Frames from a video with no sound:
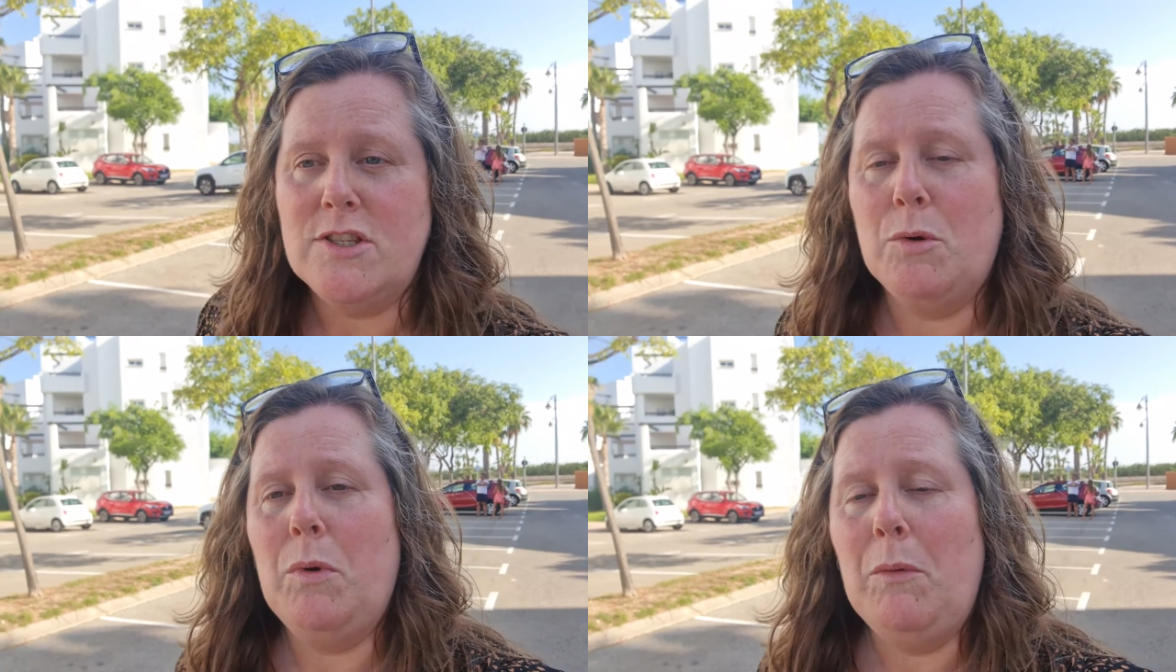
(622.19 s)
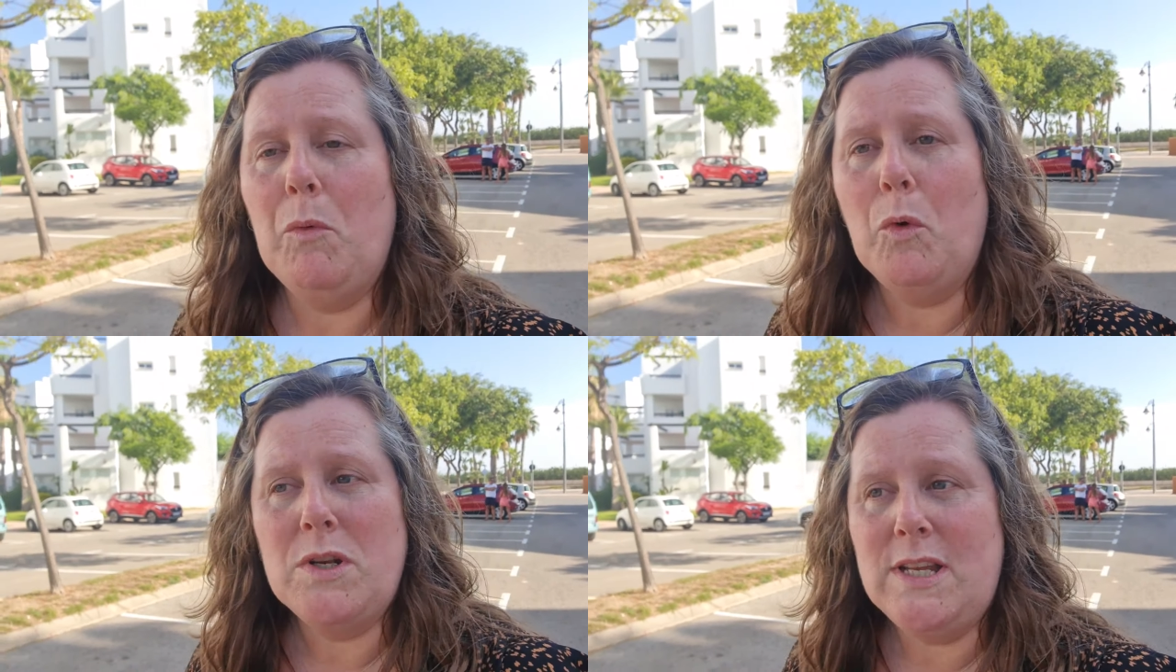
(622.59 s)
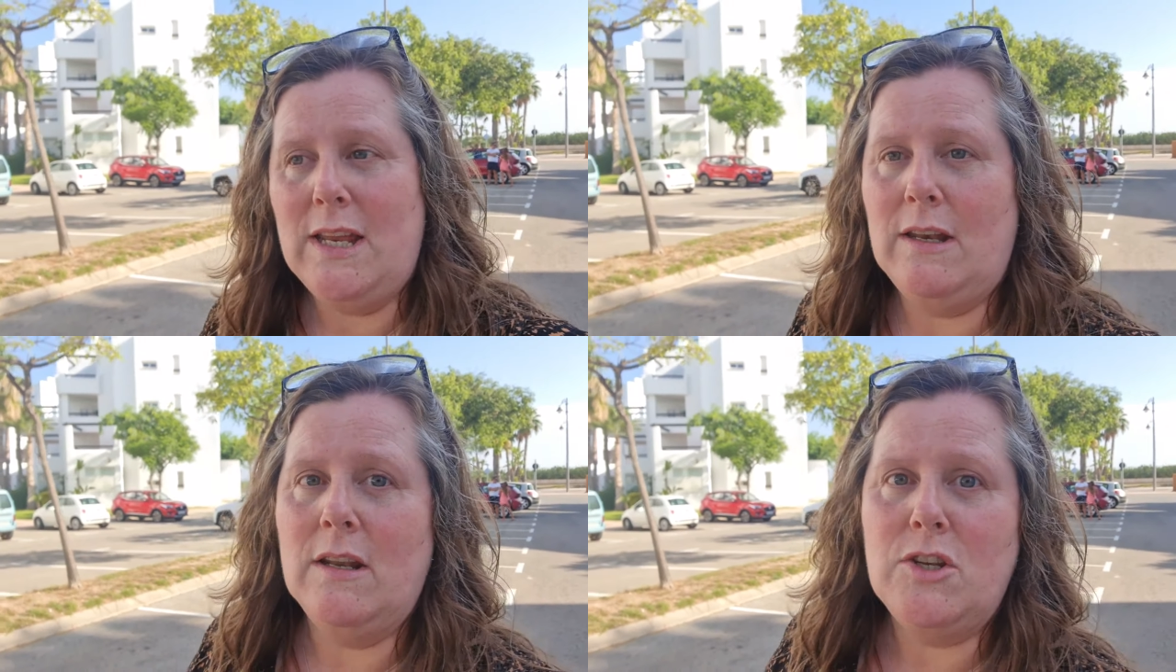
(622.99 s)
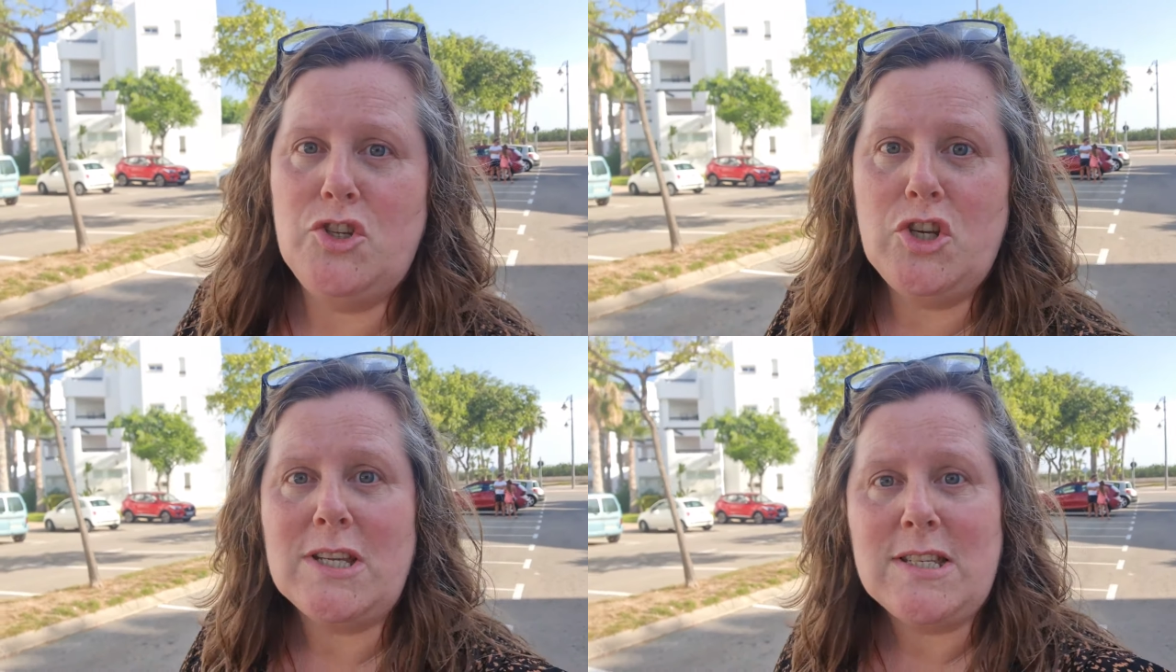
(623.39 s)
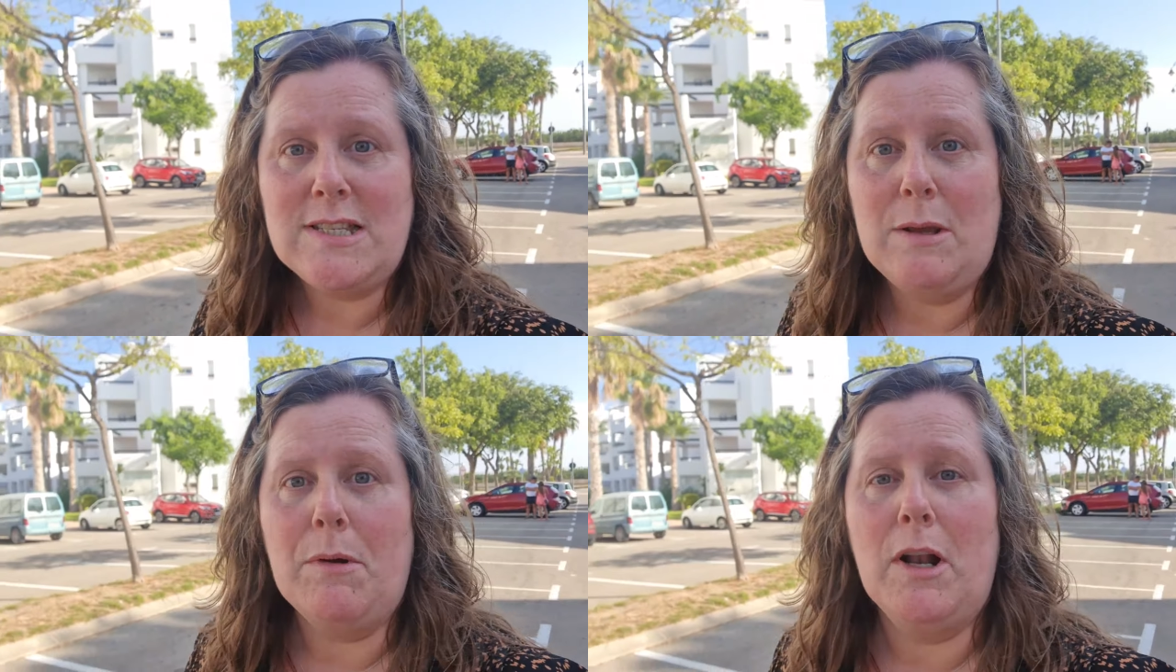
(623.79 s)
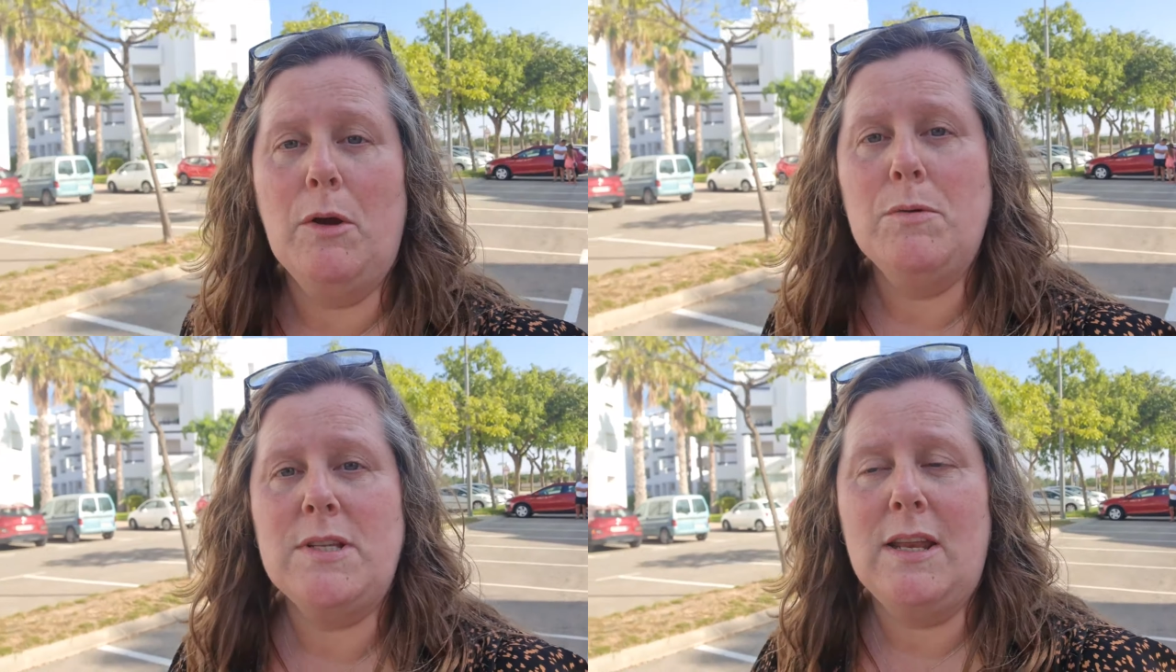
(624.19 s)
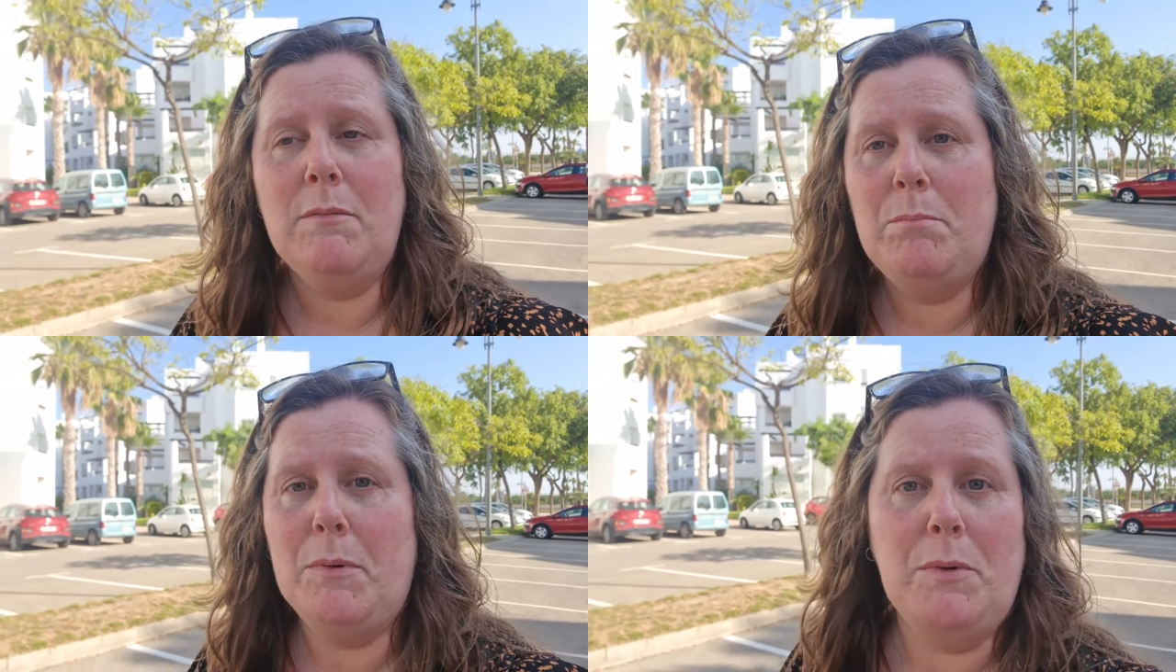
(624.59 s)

so we walked in just as they were closing,